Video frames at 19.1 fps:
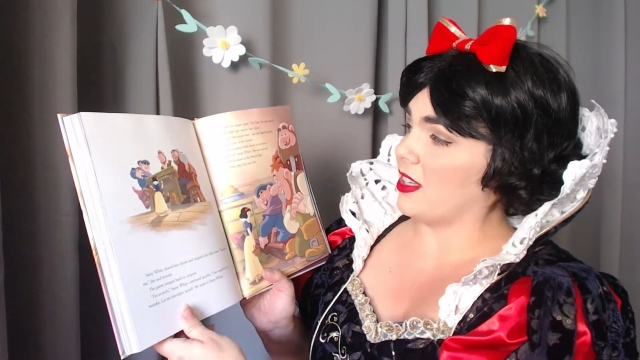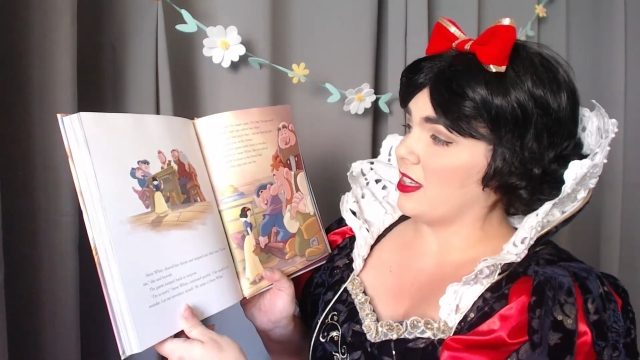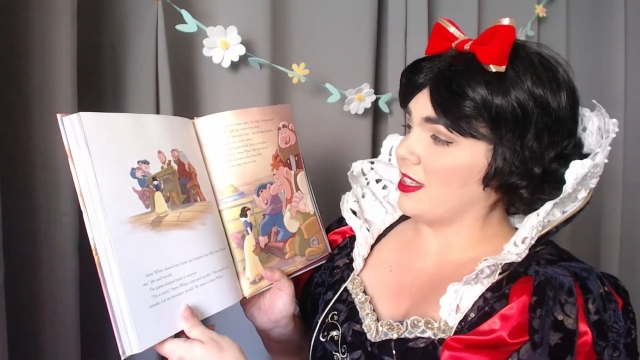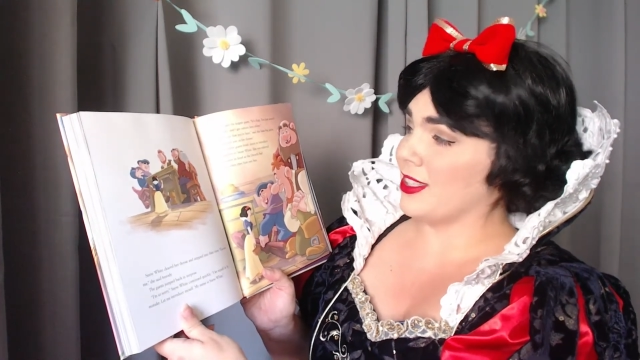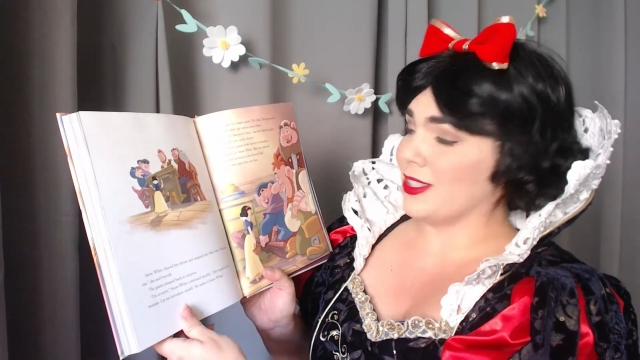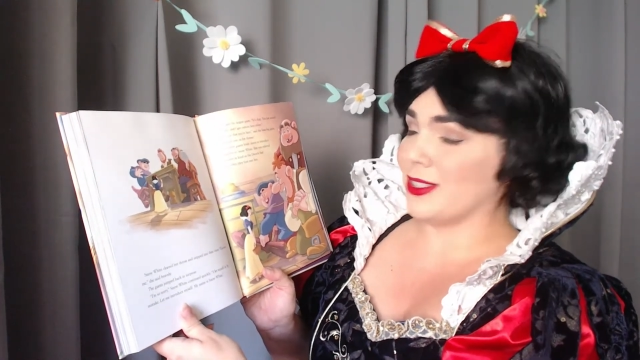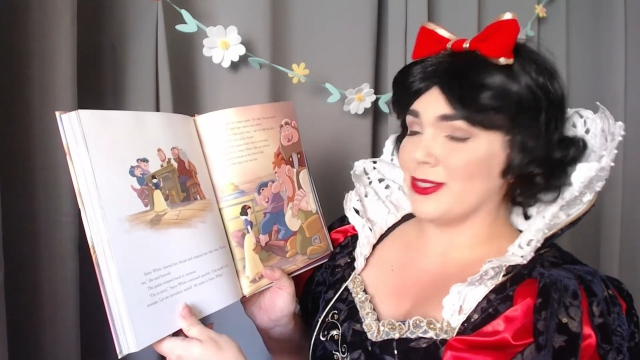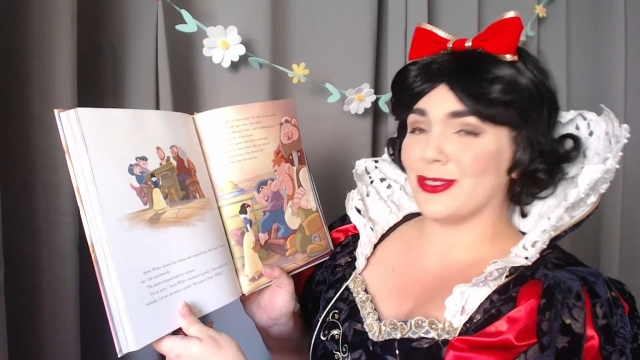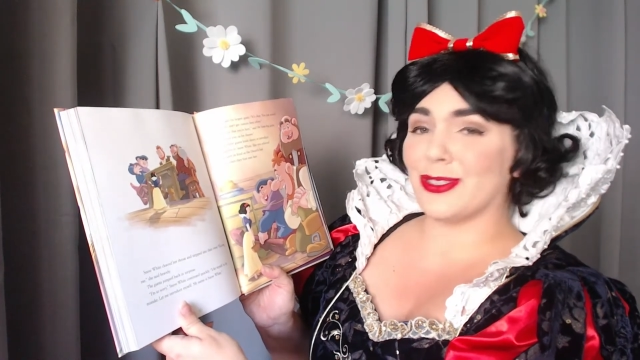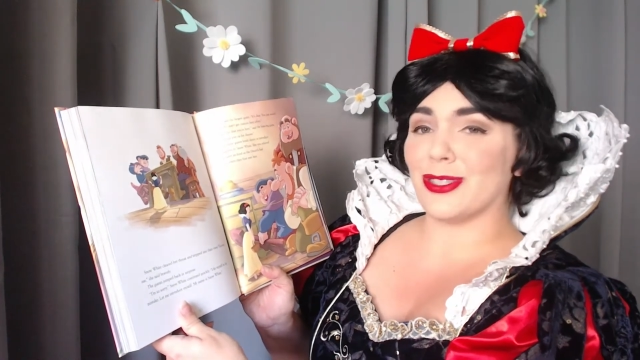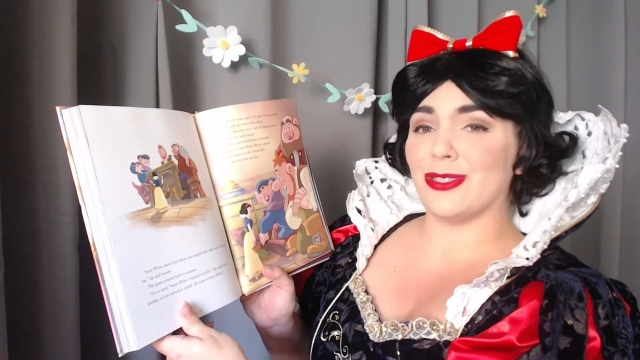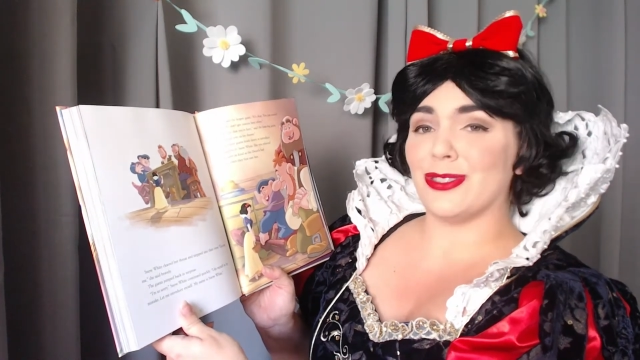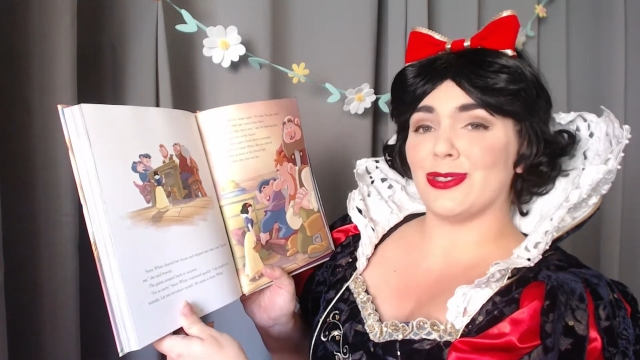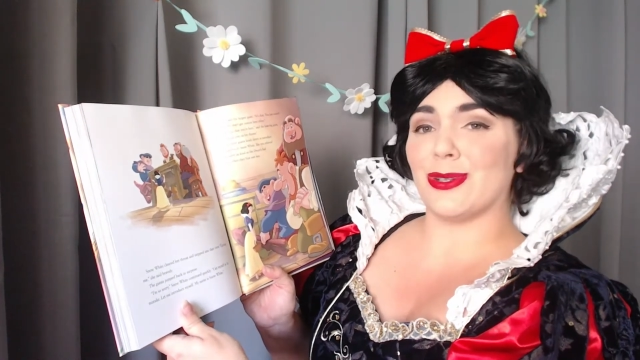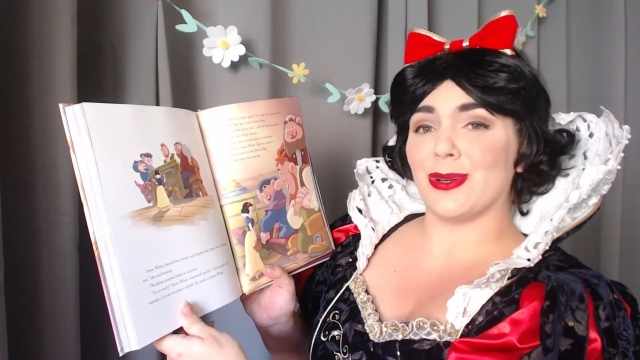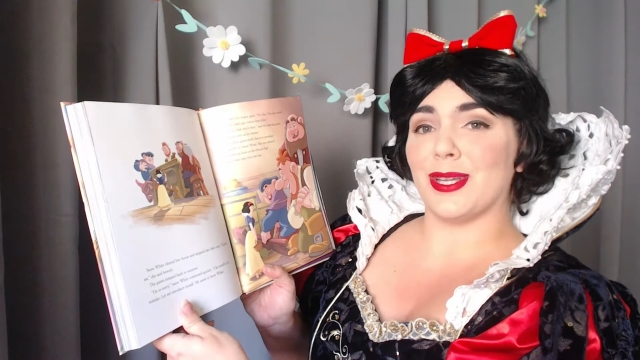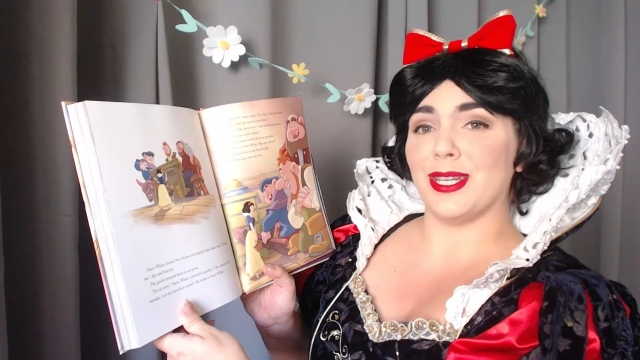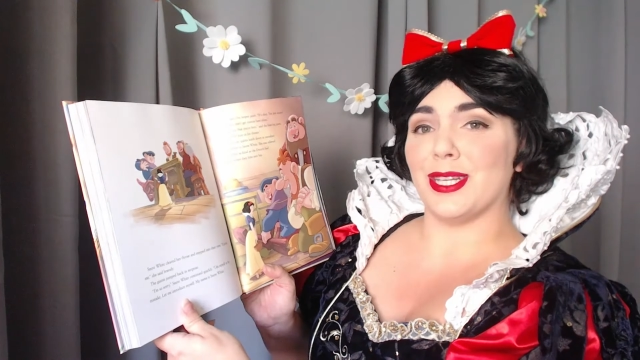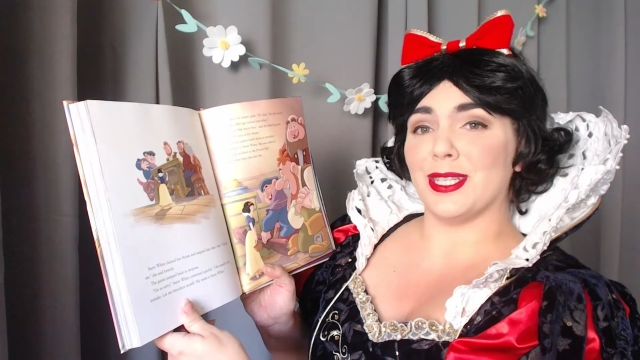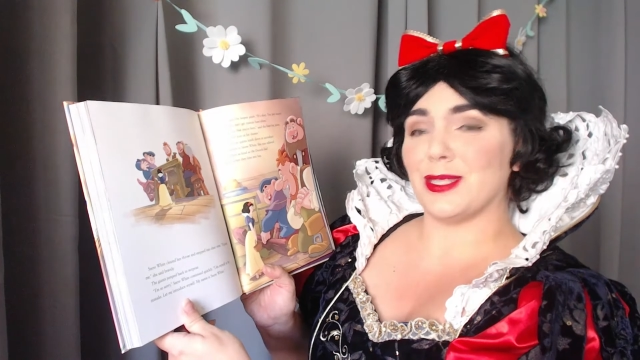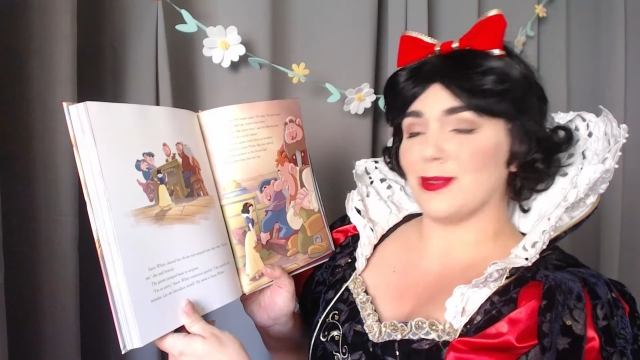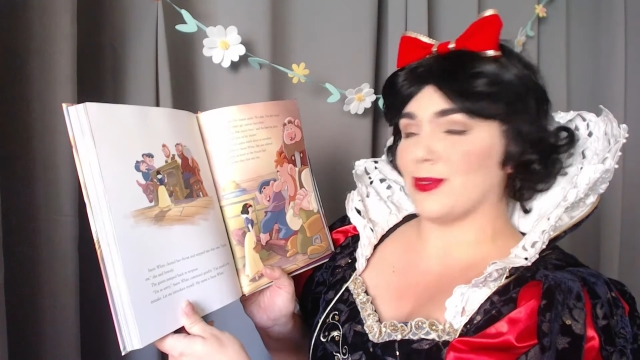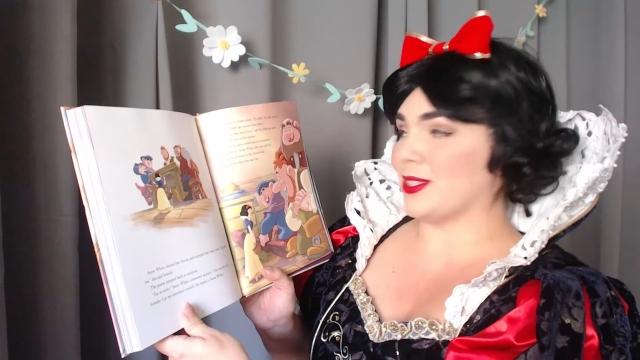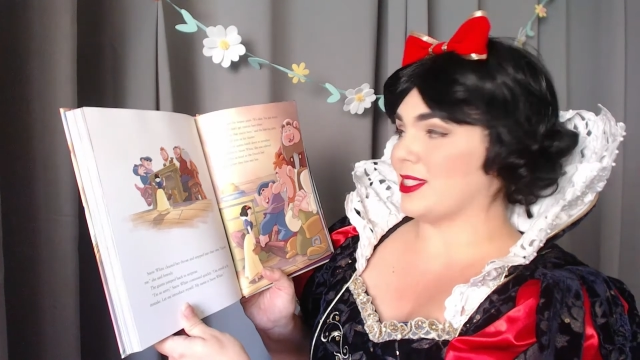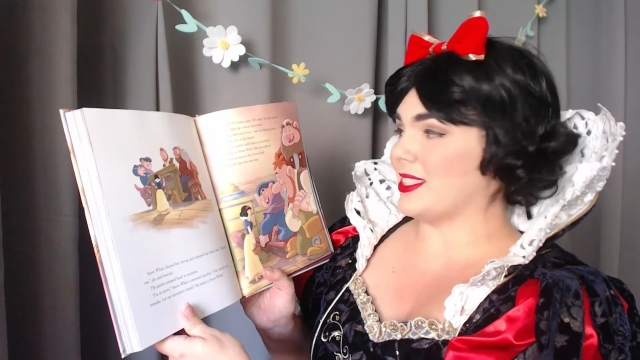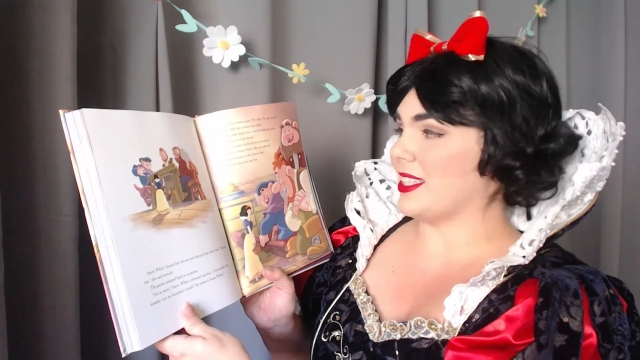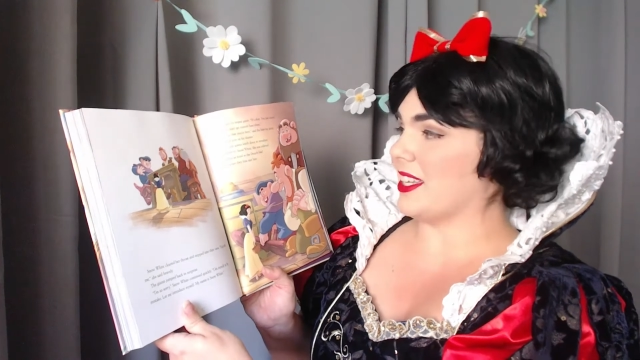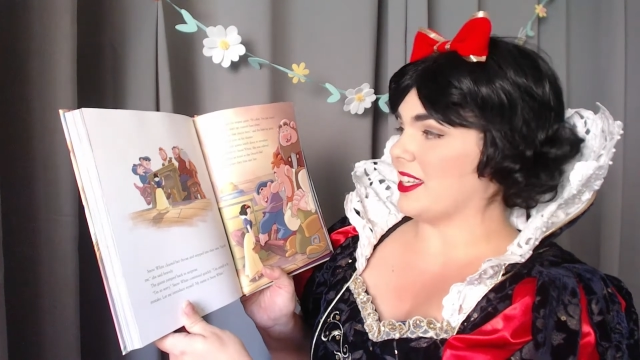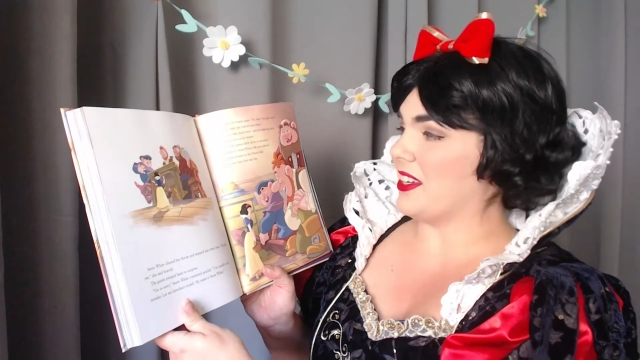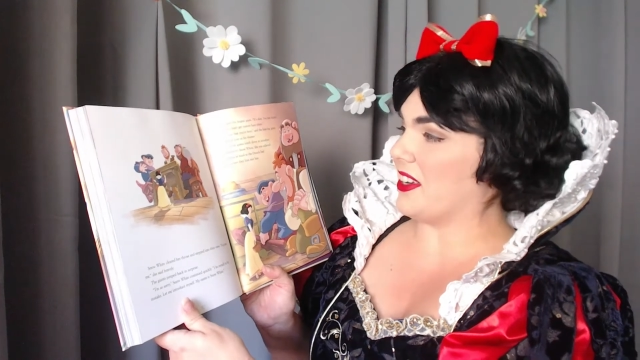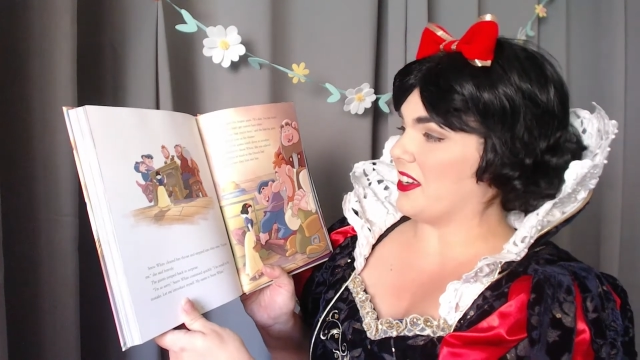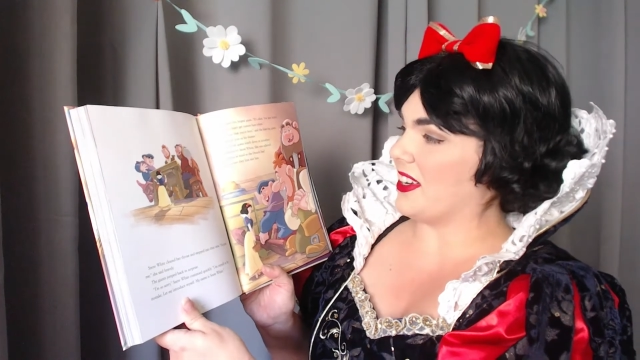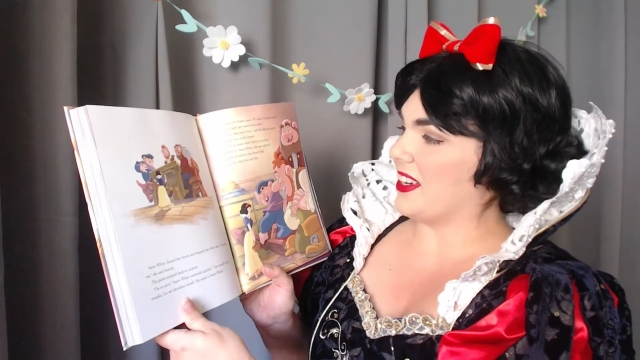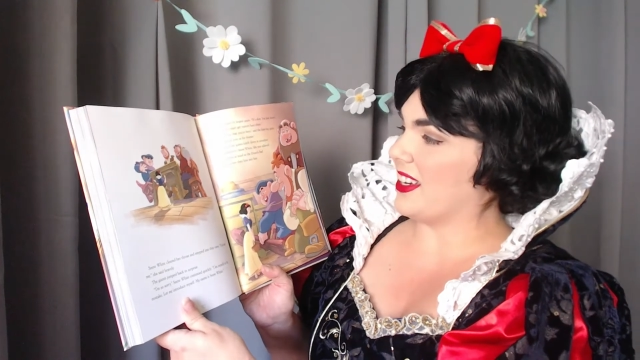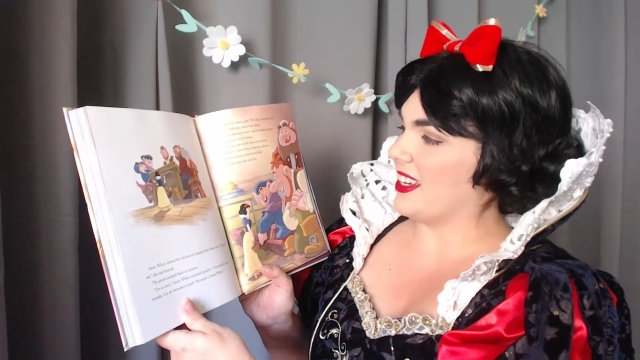"you should join us for dinner."